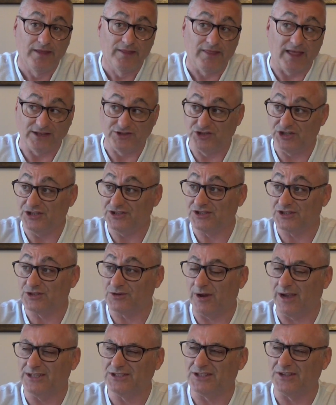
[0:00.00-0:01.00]
that Jesus
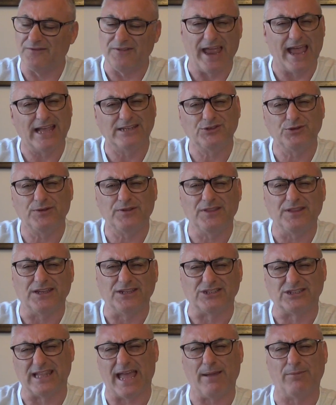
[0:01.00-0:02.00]
Christ of Nazareth
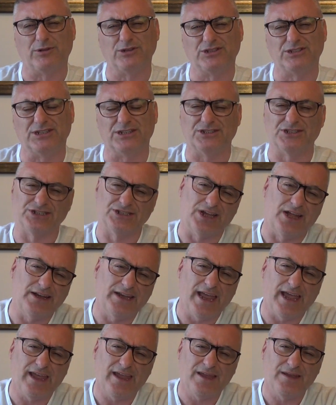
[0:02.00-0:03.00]
established
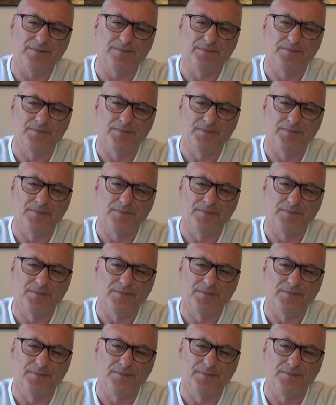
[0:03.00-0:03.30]
Sunday